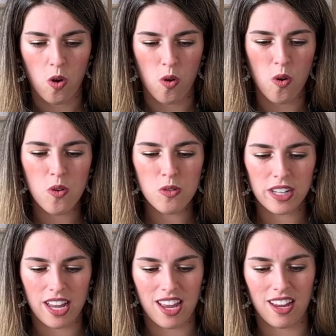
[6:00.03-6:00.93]

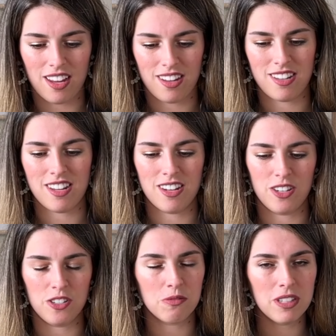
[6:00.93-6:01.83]
Okay,
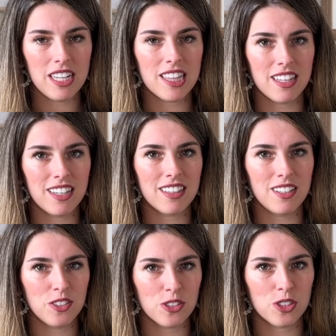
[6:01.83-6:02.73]
do we think
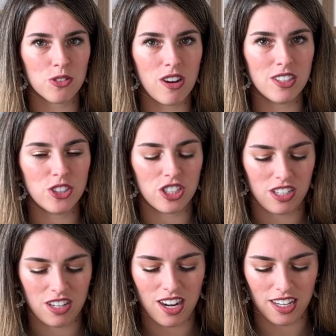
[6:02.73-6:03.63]
these are scrunched?
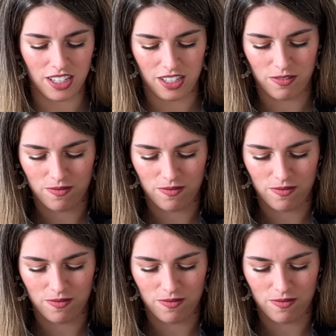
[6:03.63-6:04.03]
I do.